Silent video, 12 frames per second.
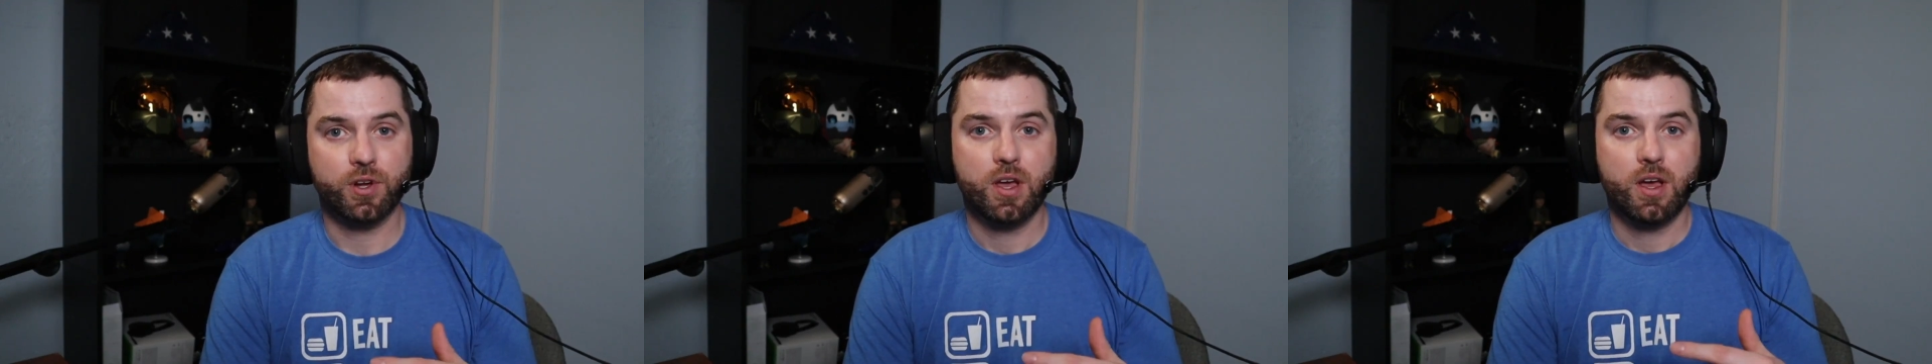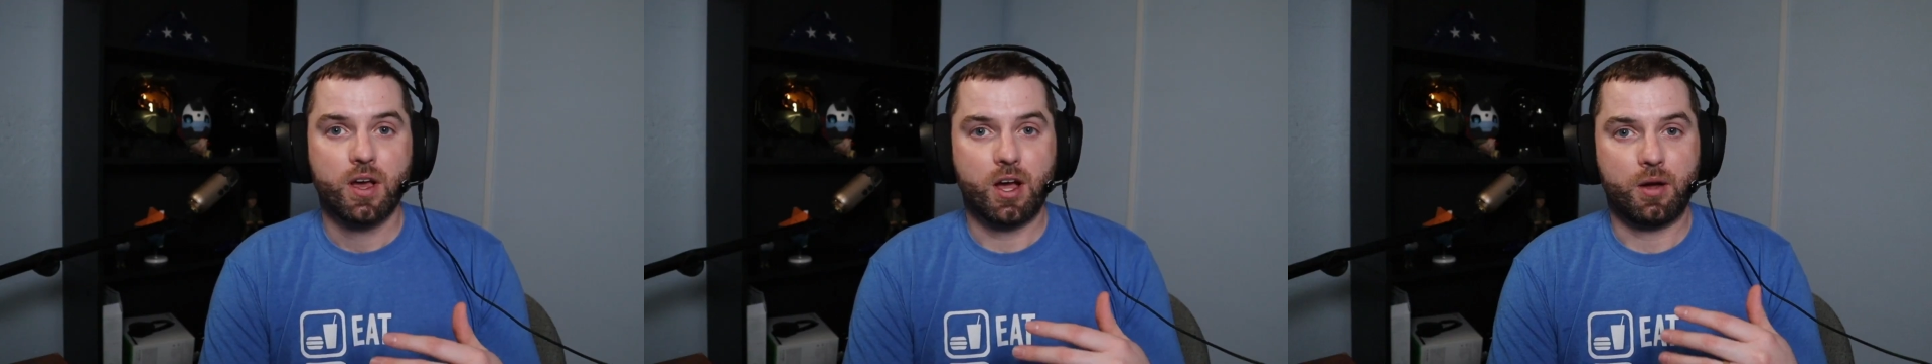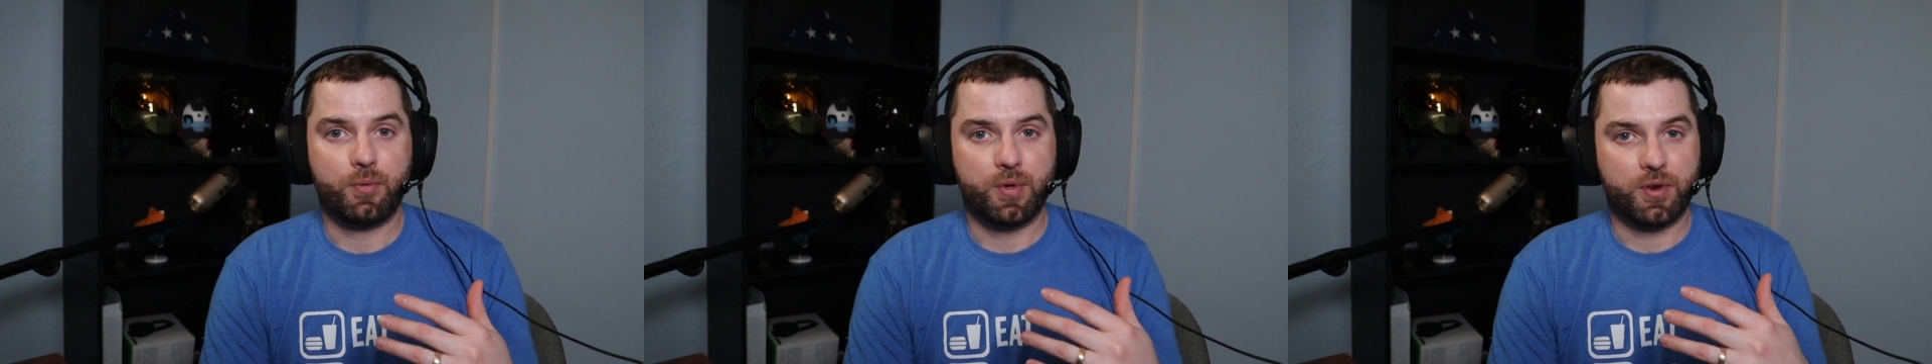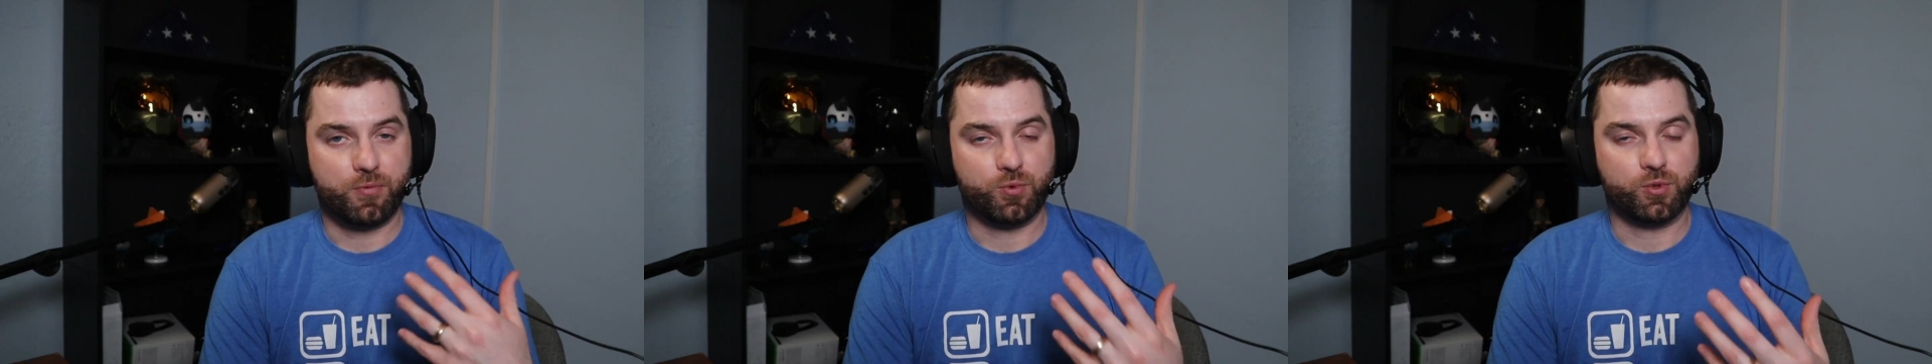and it
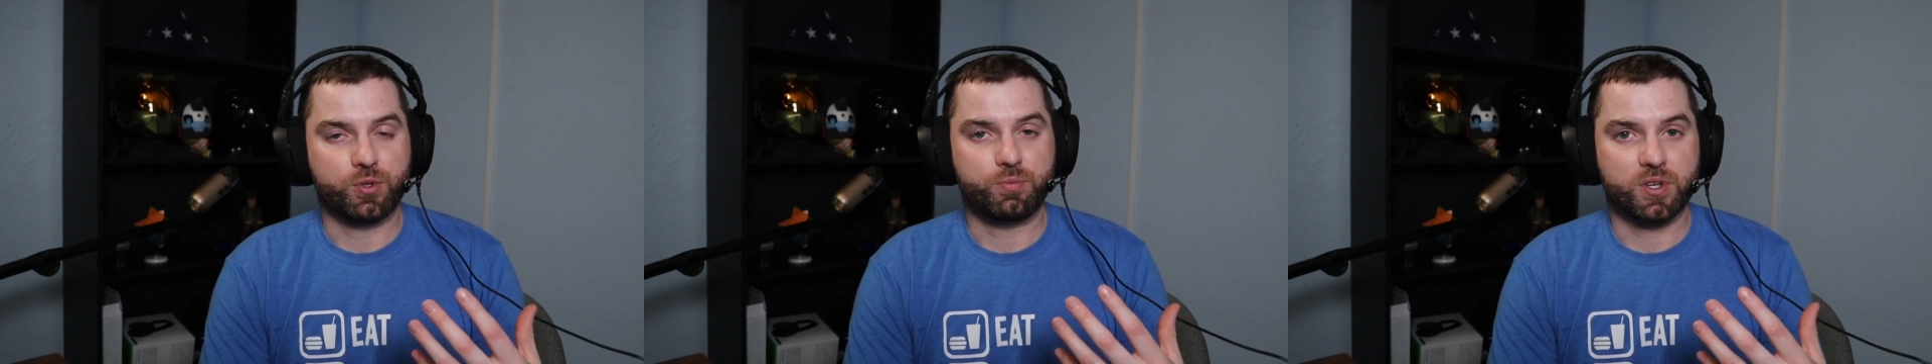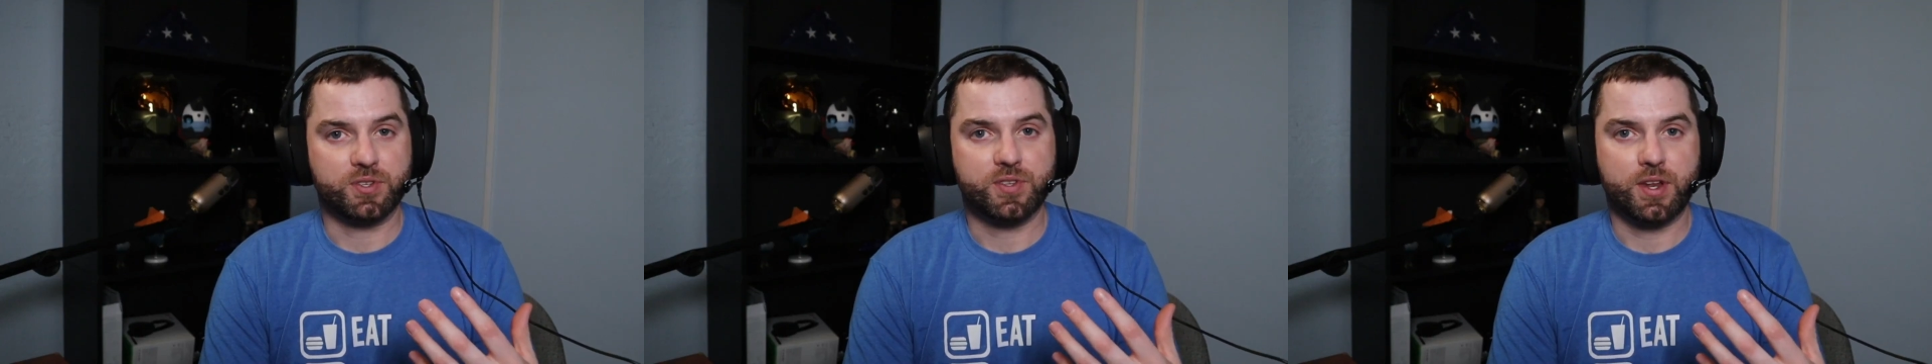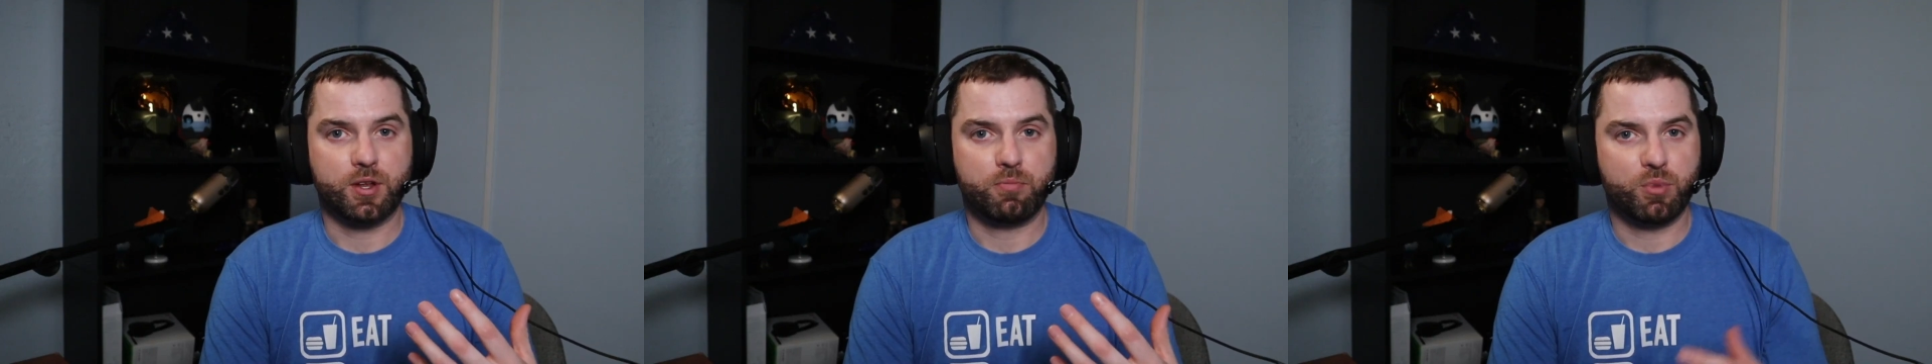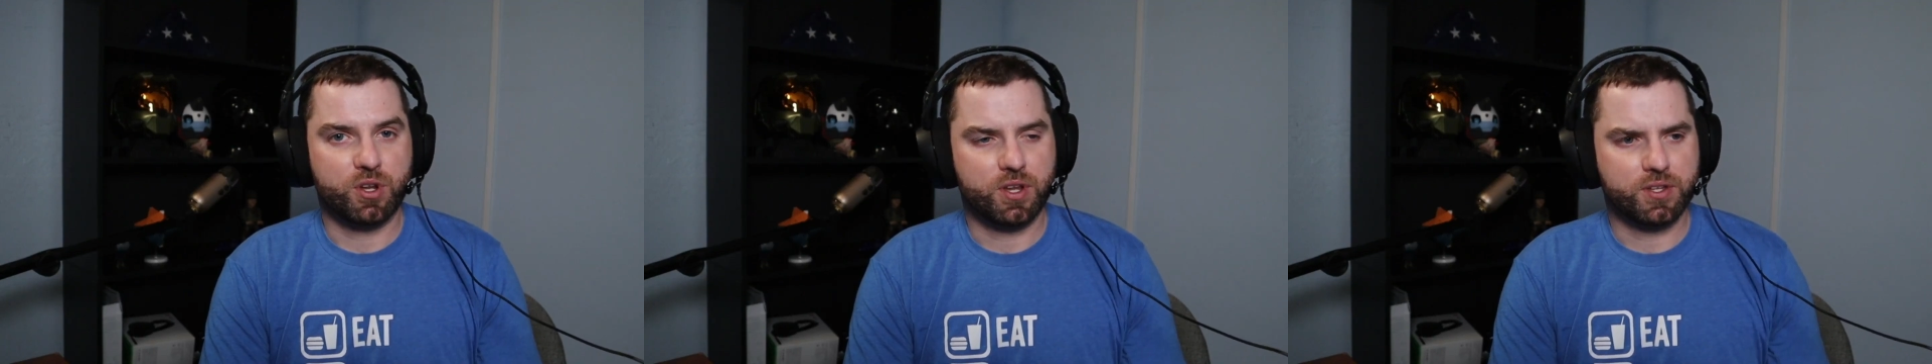really picks that up. But
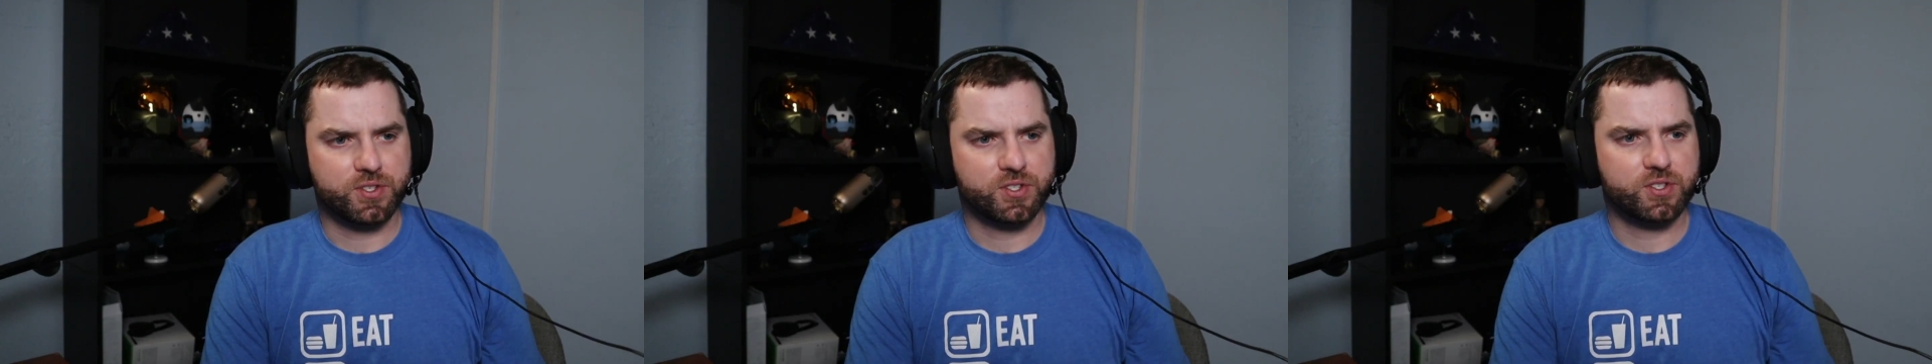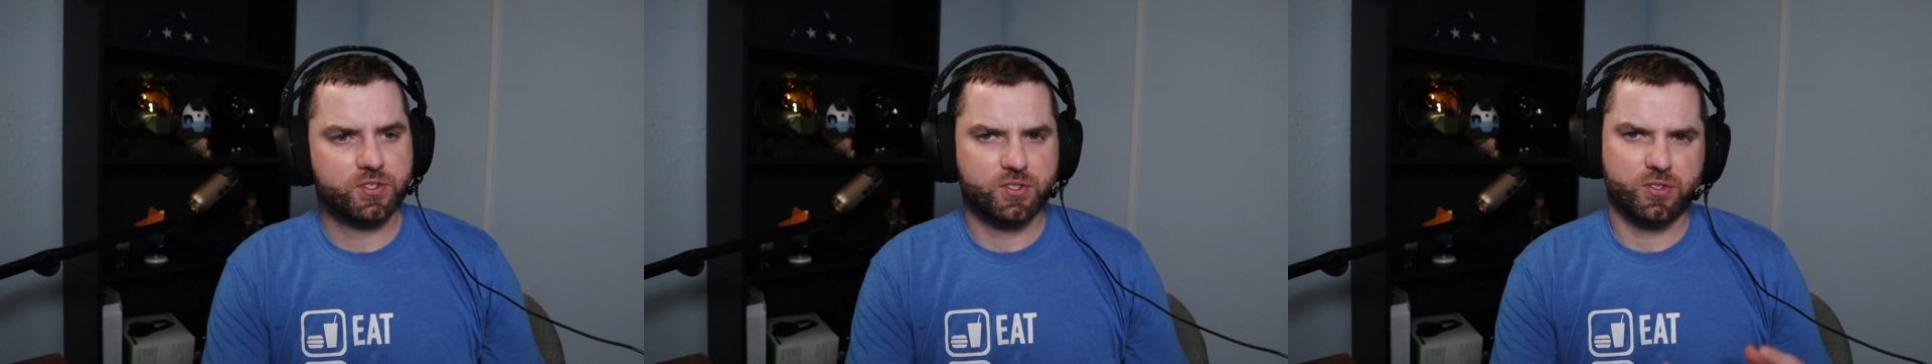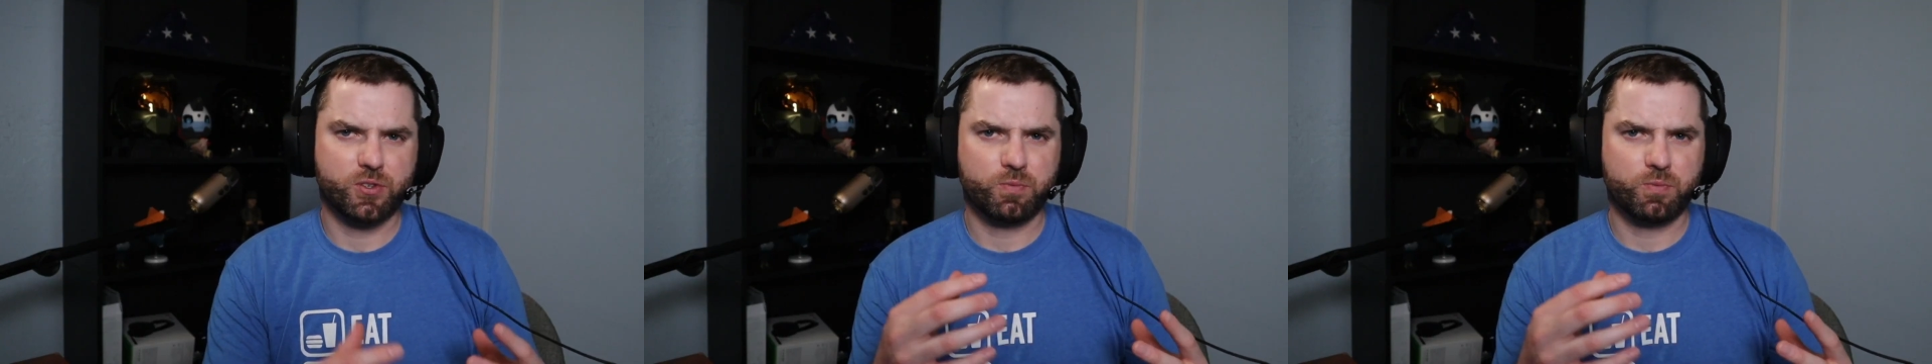it's still